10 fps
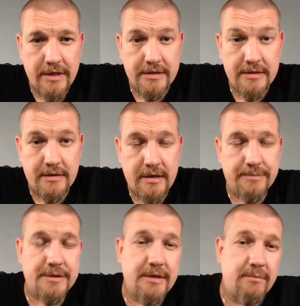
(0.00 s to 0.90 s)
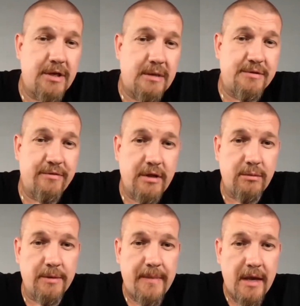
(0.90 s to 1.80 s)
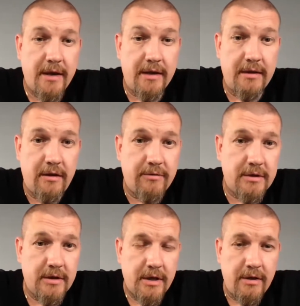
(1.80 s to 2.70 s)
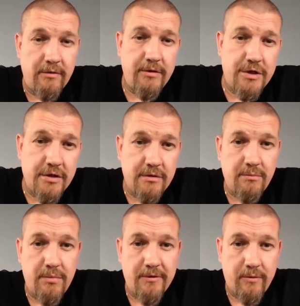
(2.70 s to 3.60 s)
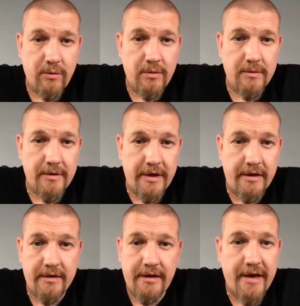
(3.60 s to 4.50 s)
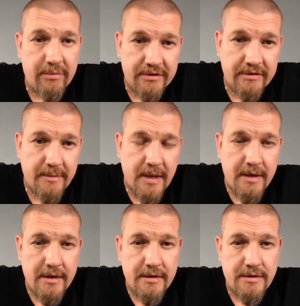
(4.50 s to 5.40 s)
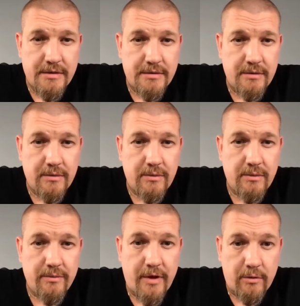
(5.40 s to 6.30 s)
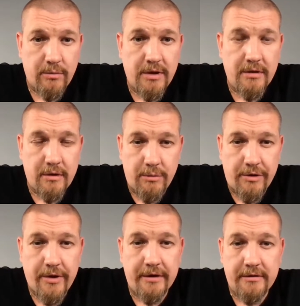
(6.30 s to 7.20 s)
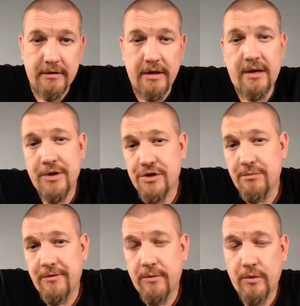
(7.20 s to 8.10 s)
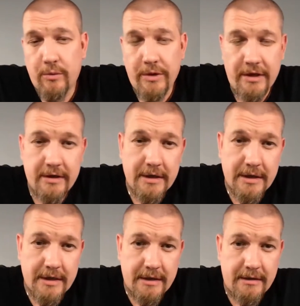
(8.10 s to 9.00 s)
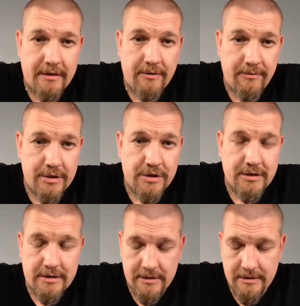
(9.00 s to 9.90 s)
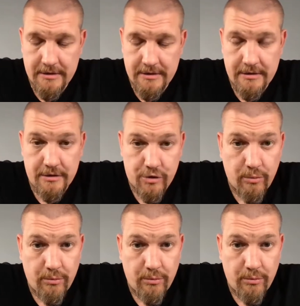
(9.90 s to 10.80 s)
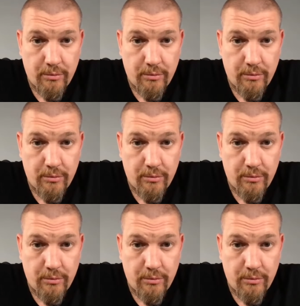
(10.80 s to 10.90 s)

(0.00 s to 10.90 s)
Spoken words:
as it comes and becomes available, and even envision it before anything happens. So that'll be great. Like I mentioned before, we envisioned job mining,